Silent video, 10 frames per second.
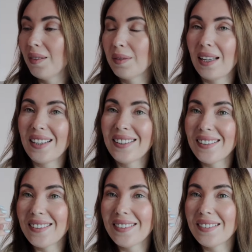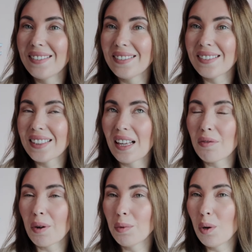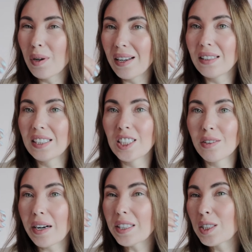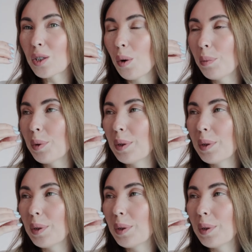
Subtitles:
like it's like from L'Oreal and Schwarzkopf,